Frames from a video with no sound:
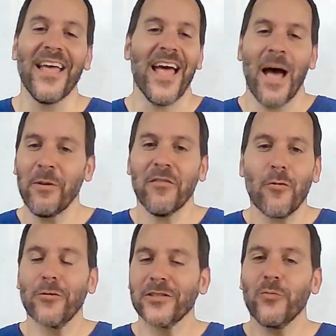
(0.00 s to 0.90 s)
I mean, of
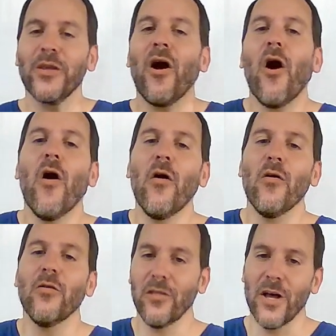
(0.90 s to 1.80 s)
course, we
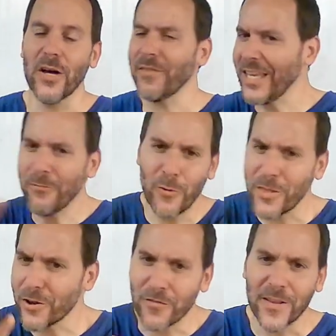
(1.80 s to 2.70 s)
all love, whether
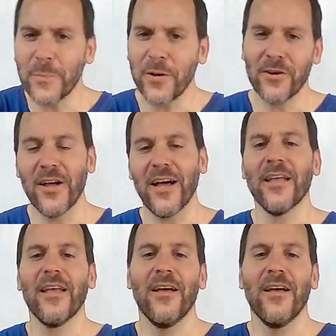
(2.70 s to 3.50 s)
you're flipping or not,